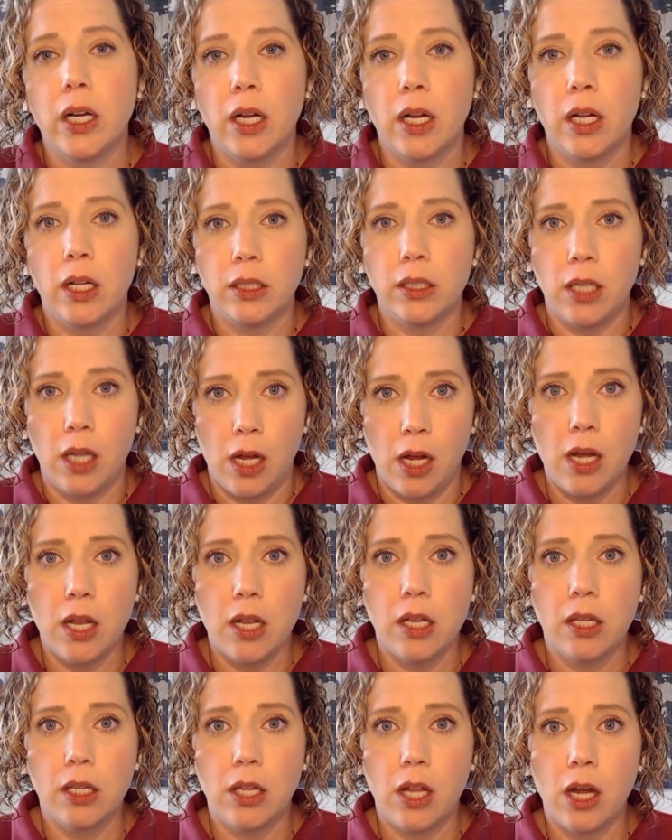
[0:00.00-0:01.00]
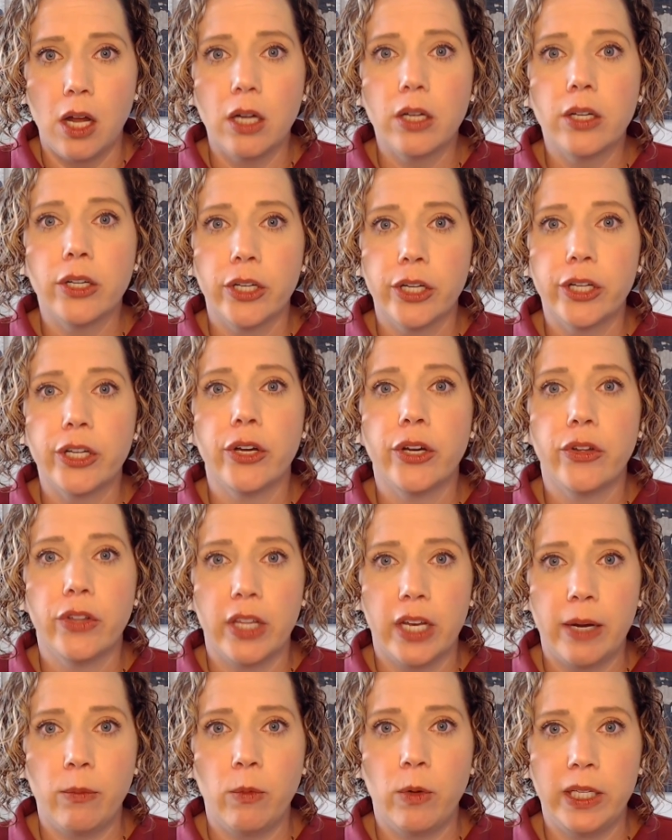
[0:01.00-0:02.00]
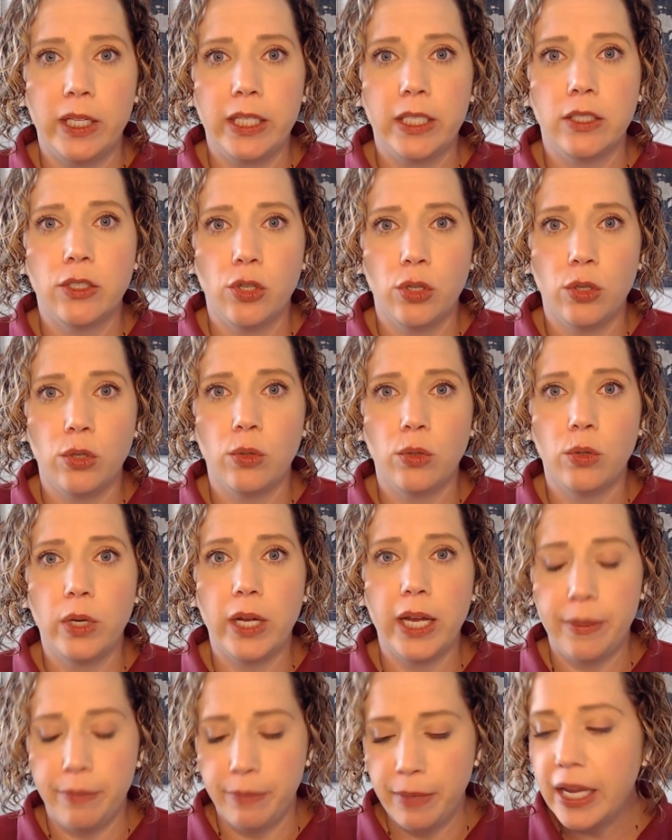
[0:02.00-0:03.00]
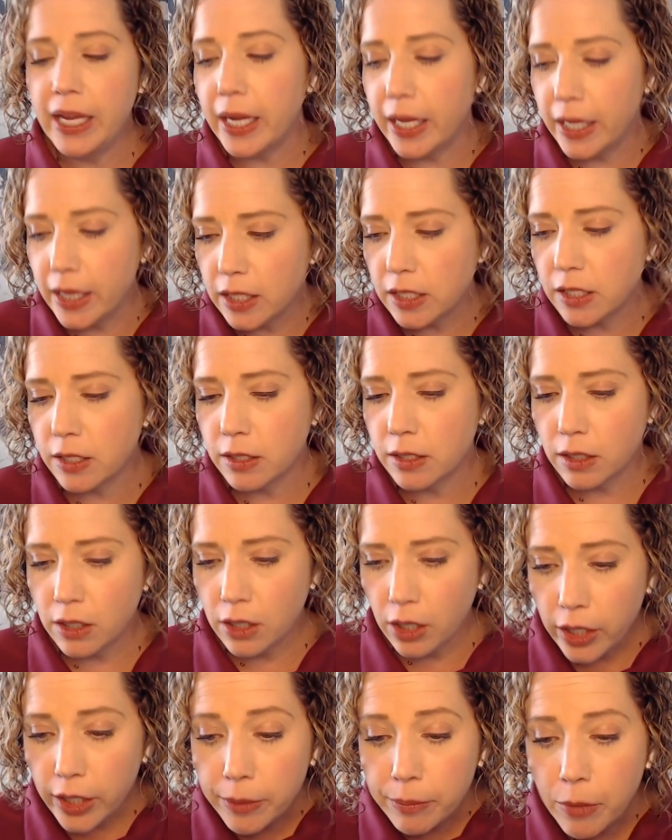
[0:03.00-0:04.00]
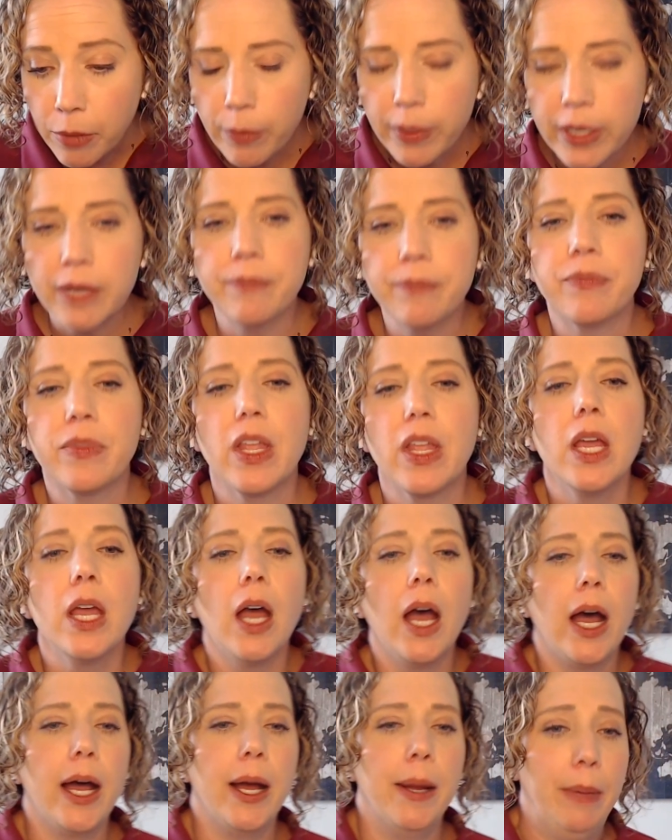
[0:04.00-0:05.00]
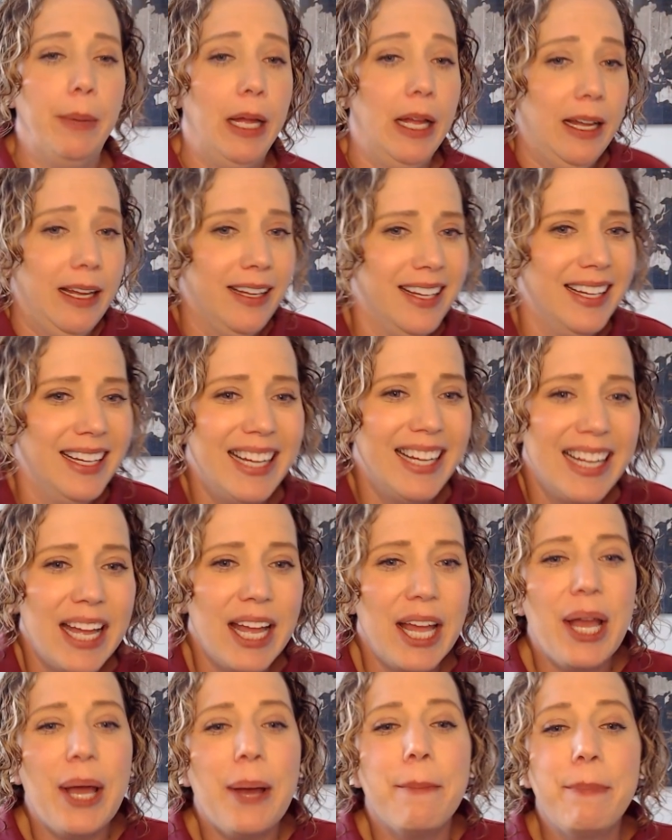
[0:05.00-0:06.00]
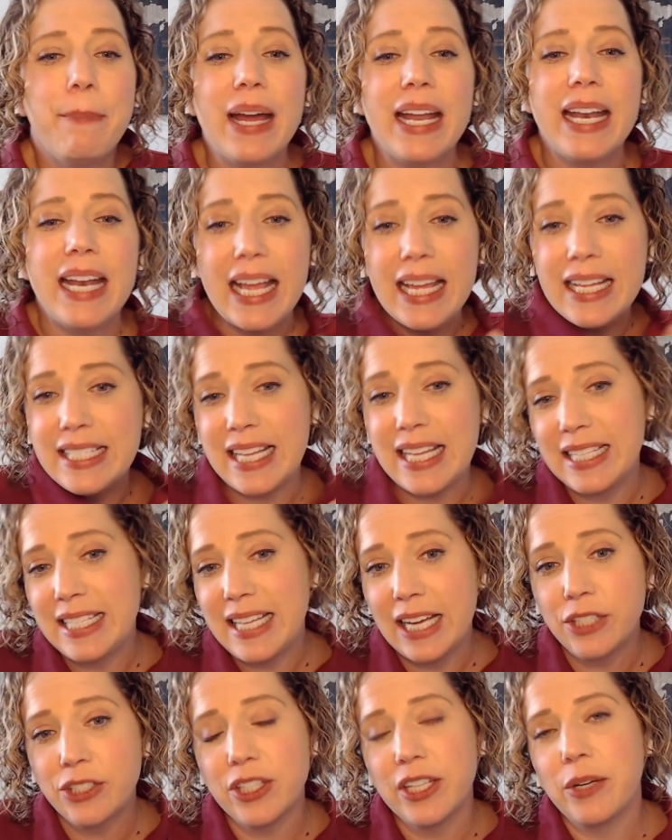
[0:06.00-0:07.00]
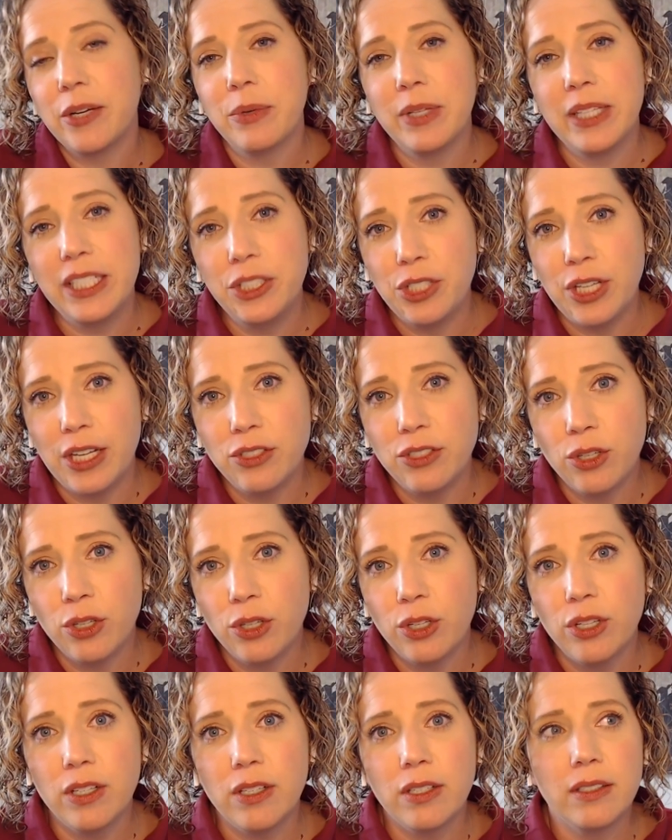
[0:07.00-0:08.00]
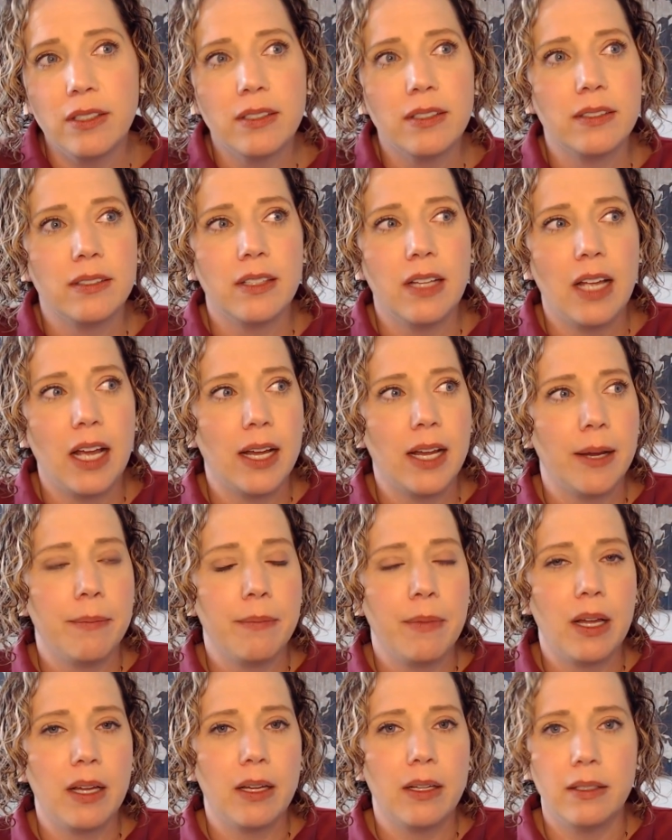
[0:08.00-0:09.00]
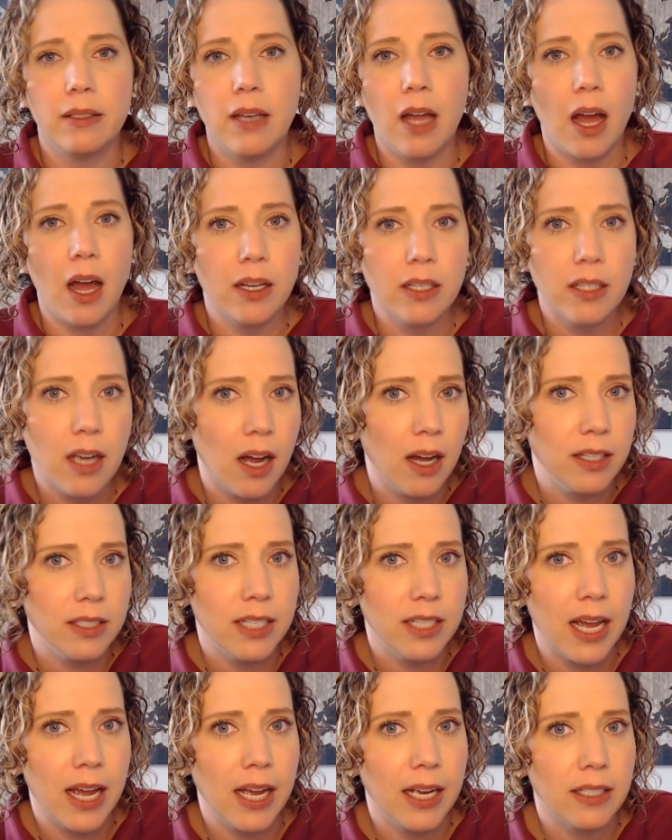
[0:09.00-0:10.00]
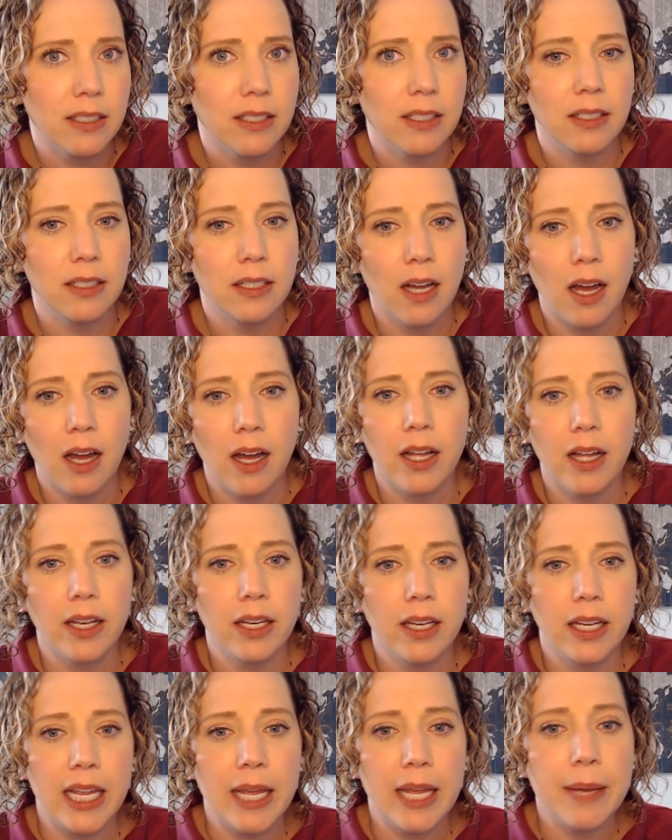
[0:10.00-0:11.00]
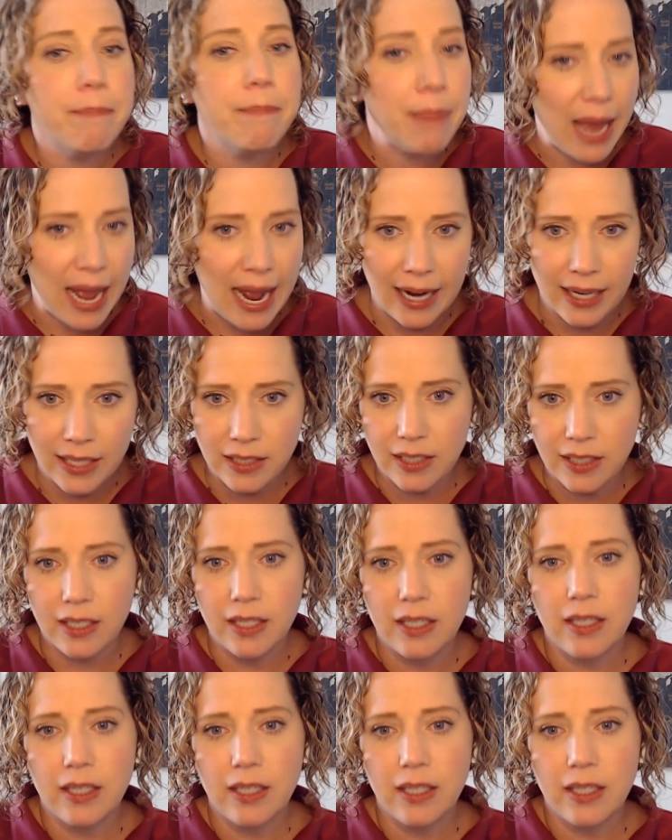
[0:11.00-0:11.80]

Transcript: a lot longer ago than I'm willing to admit in this current moment. Um, but it's actually a really gentle, non-contact, non-impact